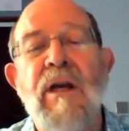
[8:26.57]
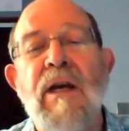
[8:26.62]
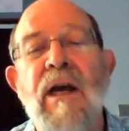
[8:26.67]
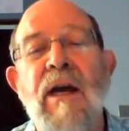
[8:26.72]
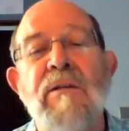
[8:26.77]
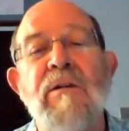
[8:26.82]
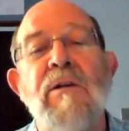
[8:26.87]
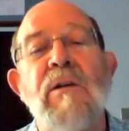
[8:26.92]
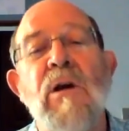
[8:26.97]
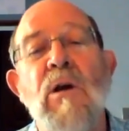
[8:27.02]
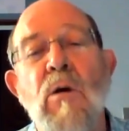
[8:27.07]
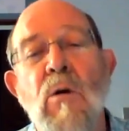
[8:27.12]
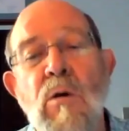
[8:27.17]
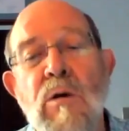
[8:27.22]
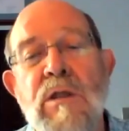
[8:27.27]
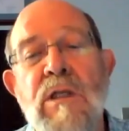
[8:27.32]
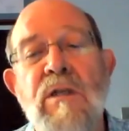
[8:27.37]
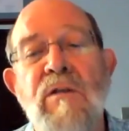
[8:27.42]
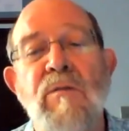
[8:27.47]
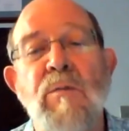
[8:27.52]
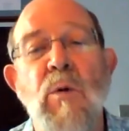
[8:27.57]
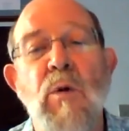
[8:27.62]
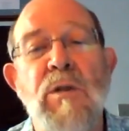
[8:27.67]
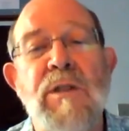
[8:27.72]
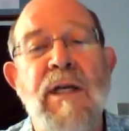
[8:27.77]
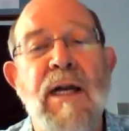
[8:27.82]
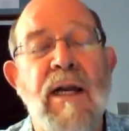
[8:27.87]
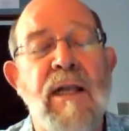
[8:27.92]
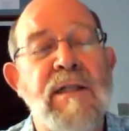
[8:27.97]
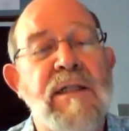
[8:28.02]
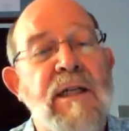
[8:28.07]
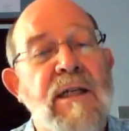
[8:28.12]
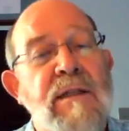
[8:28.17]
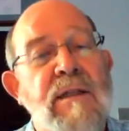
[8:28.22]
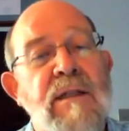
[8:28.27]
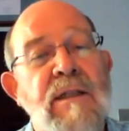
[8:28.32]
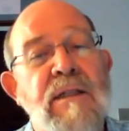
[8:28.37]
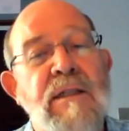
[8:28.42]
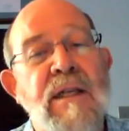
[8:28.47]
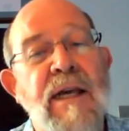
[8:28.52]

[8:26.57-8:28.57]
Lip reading: and that the causes of mortality in the